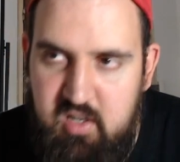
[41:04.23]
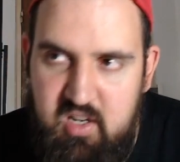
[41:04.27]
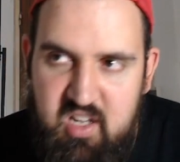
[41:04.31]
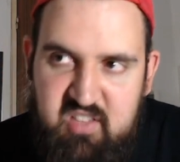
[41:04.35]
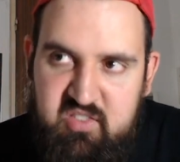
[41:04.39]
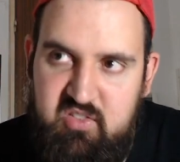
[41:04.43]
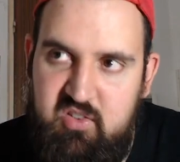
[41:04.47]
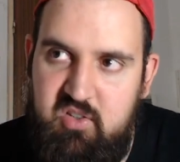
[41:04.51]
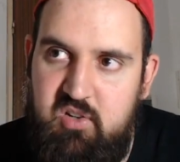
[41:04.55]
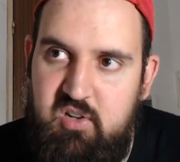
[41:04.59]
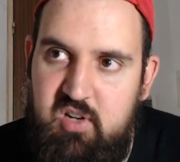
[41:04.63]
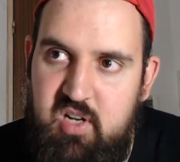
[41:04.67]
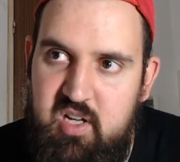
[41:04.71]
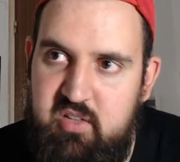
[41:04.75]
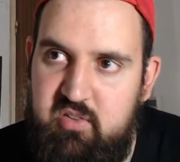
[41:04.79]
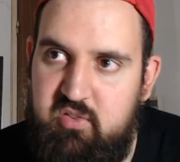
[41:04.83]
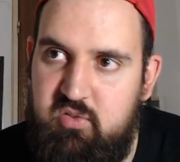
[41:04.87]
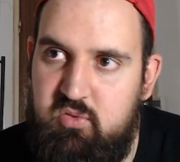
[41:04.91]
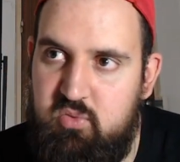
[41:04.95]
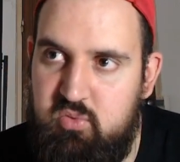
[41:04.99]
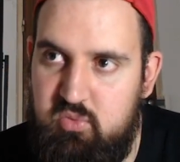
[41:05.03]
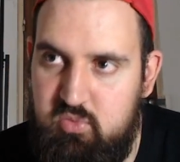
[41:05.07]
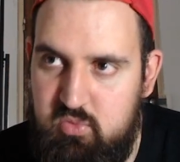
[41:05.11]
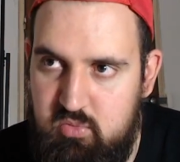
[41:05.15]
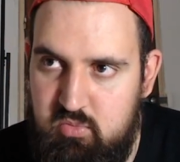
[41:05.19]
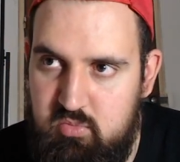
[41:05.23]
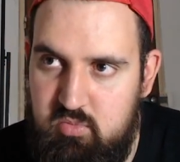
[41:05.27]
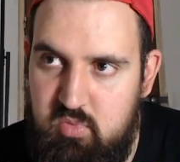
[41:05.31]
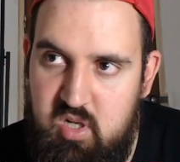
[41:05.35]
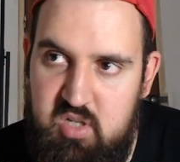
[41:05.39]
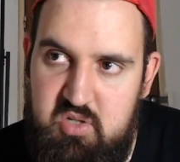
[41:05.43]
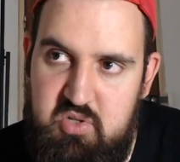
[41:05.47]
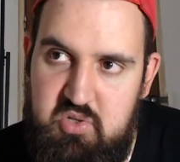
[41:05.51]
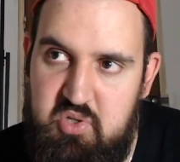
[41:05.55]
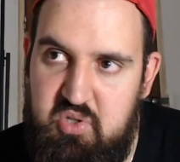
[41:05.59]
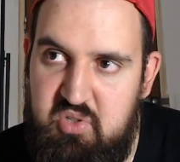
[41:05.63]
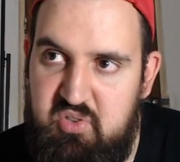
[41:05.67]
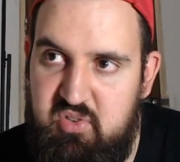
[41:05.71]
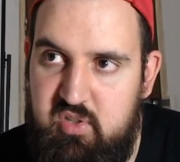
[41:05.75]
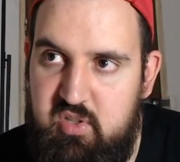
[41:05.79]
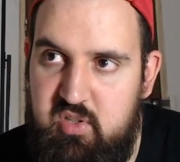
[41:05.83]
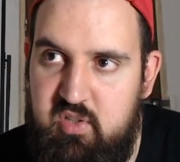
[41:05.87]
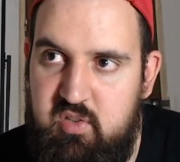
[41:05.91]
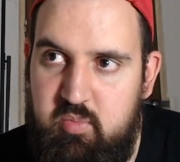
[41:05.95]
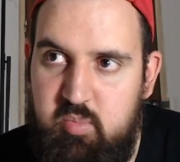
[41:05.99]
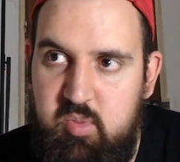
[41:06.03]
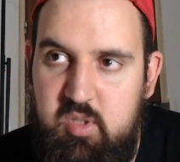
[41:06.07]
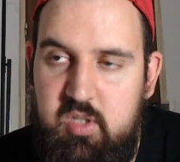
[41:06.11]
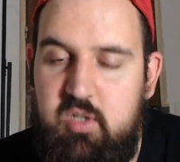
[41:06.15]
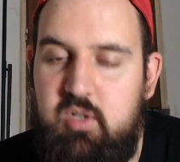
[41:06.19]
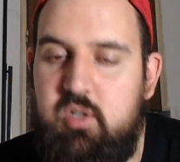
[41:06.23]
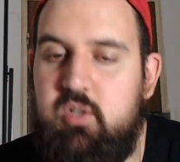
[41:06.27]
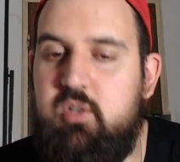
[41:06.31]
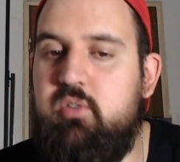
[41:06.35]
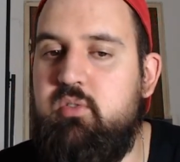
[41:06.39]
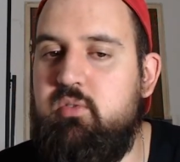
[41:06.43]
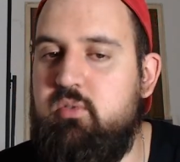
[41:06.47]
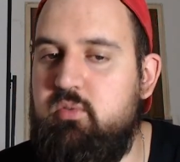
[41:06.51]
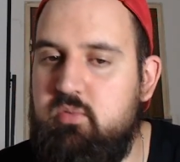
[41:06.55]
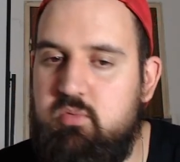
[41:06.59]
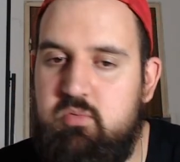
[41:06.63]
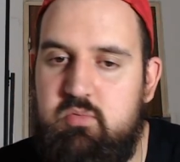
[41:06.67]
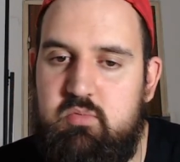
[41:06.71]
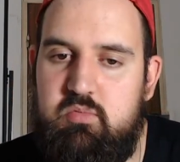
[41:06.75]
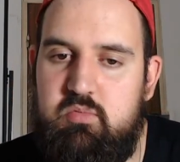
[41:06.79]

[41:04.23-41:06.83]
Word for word: less and less to mention this because,